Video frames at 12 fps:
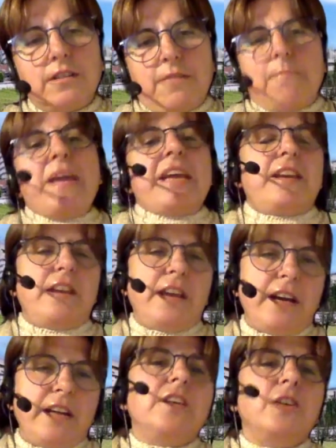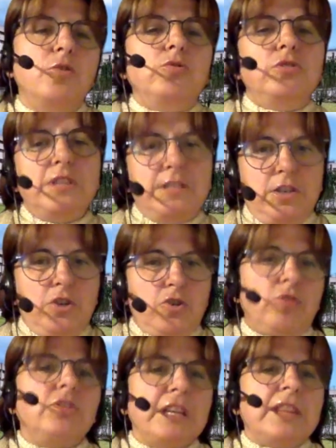making the good
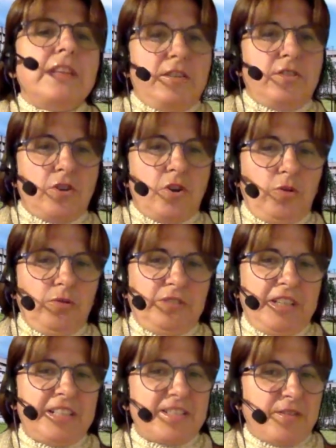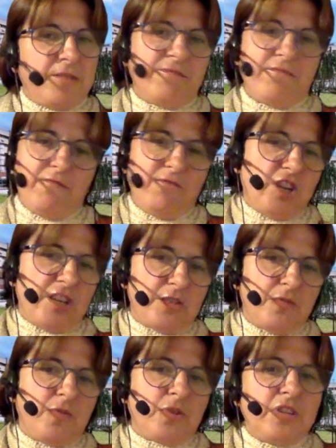decision in that context.
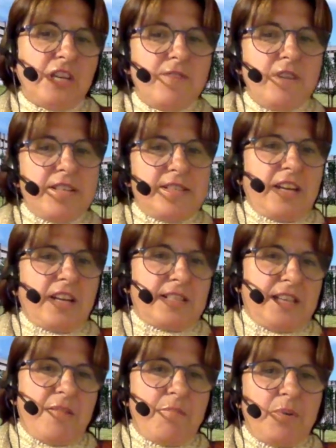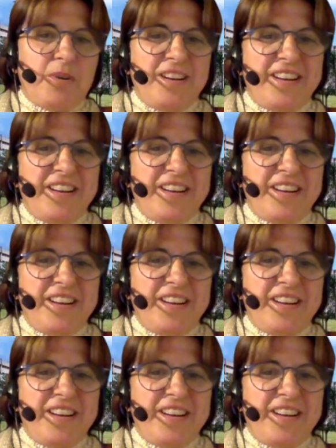Just for giving as an example.